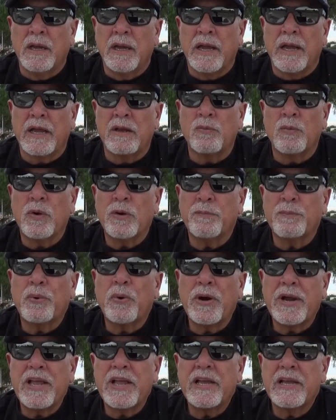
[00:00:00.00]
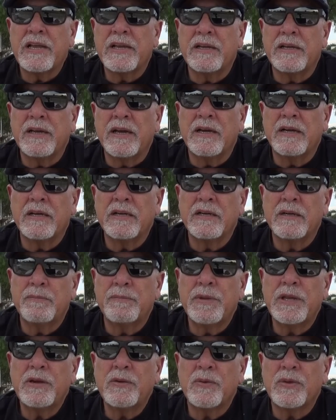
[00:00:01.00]
And we're praying and
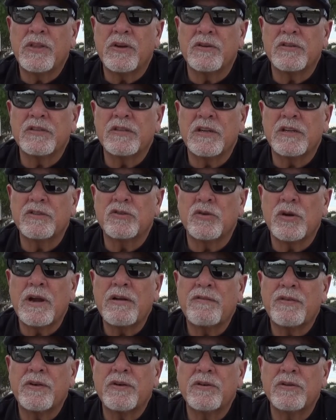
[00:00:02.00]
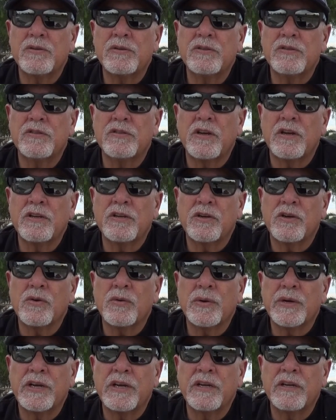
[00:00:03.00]
being with our son Trevor, who's
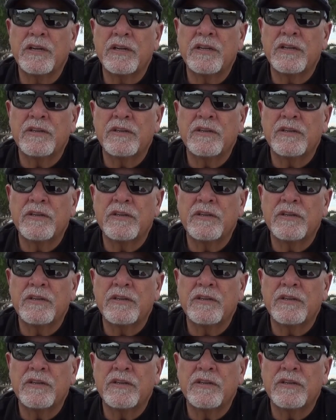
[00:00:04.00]
undergoing